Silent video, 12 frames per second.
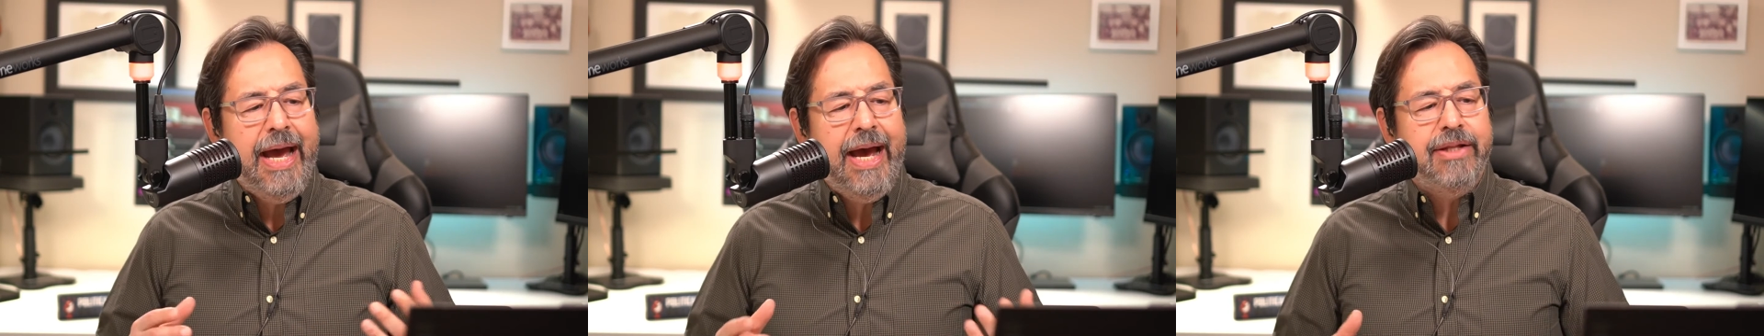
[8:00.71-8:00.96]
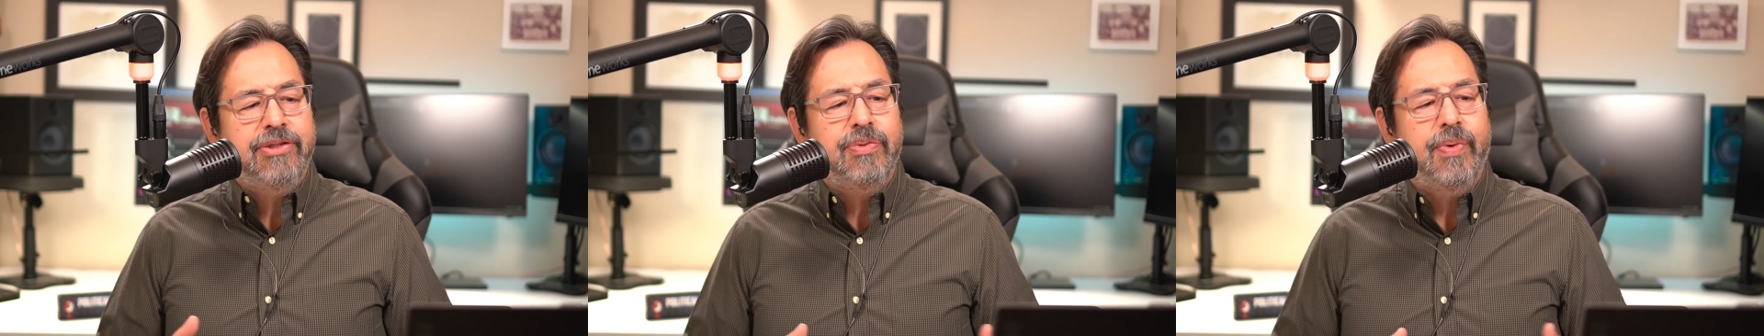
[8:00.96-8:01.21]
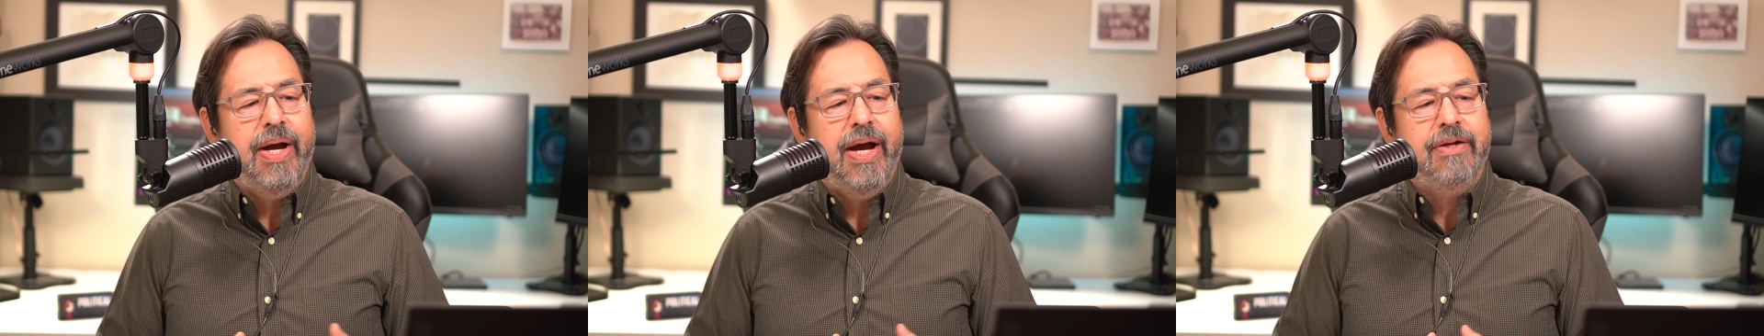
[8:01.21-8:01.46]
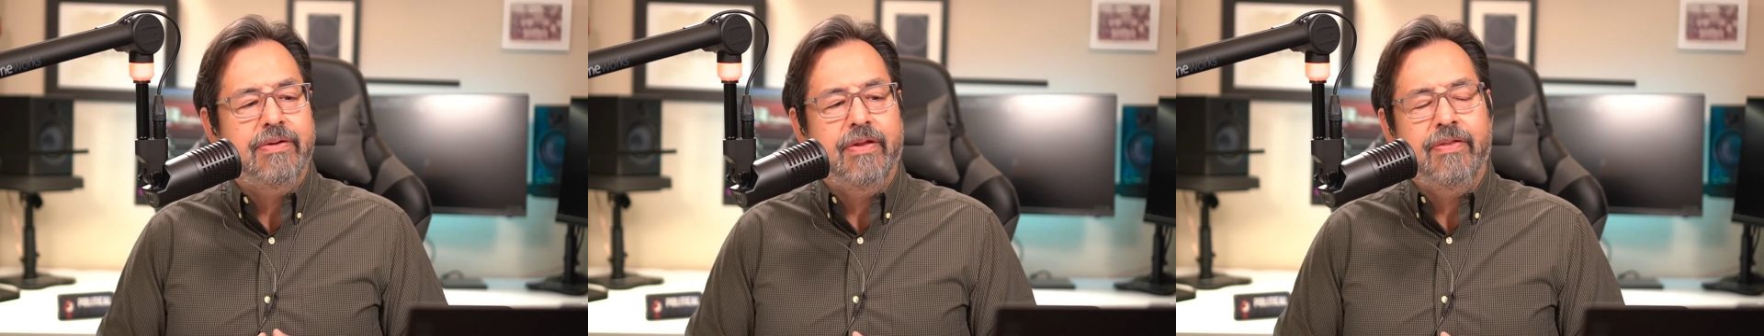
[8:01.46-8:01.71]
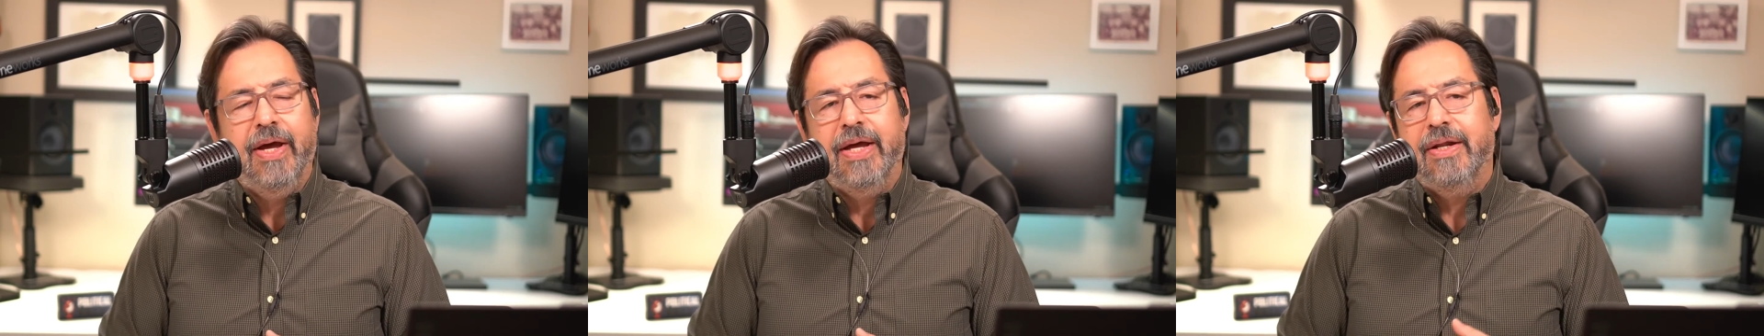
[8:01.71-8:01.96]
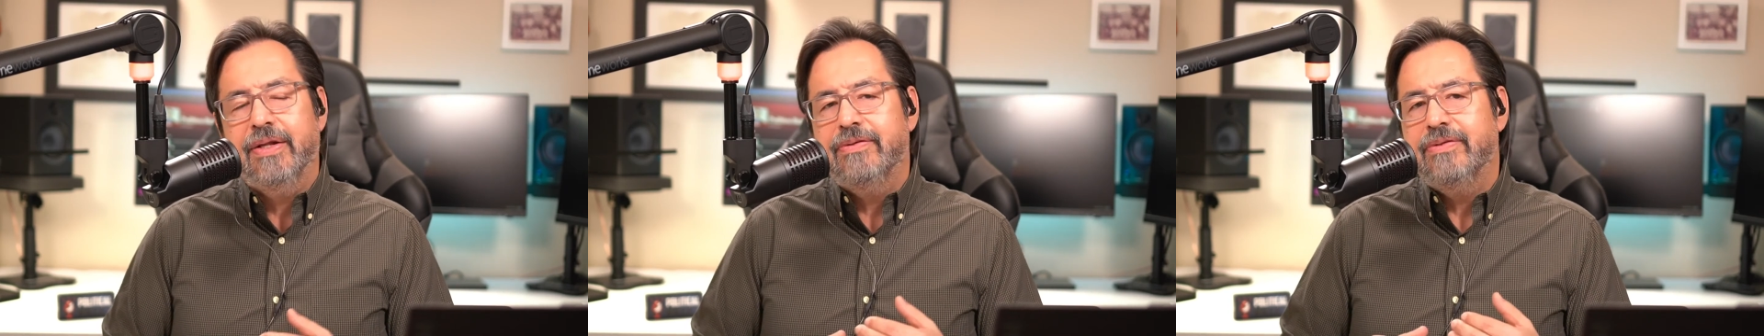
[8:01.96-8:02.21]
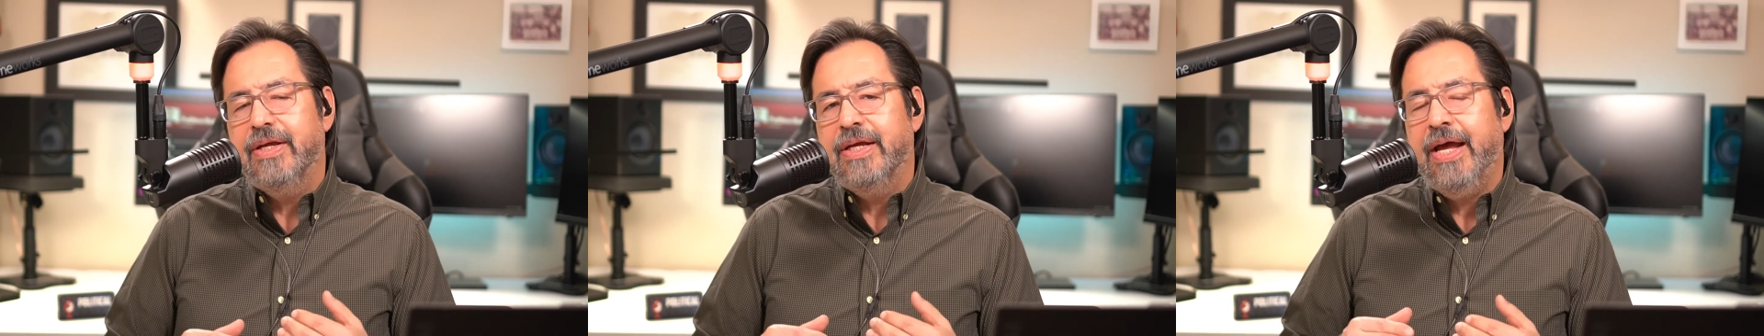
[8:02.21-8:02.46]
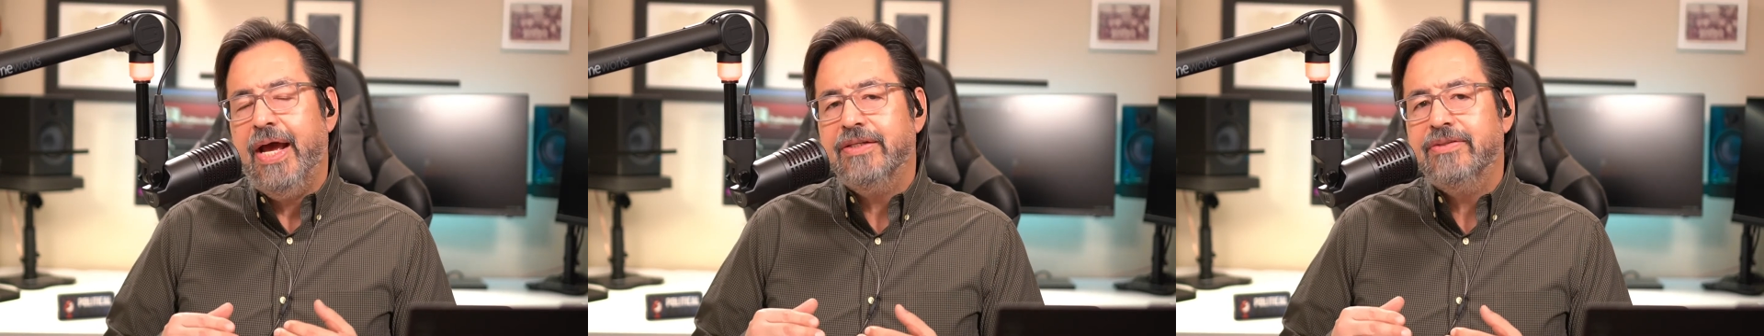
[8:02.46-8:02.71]
add that
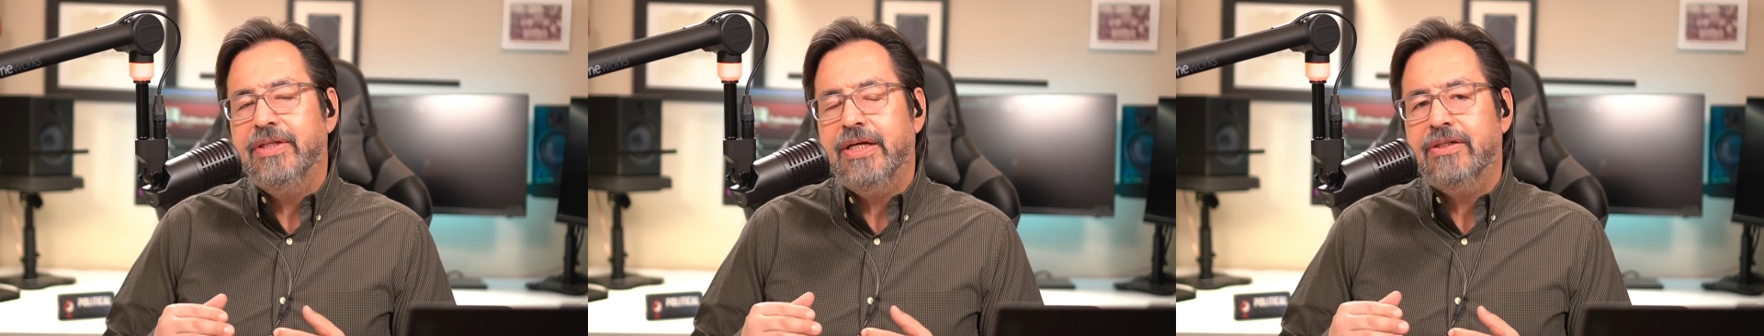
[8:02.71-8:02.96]
it has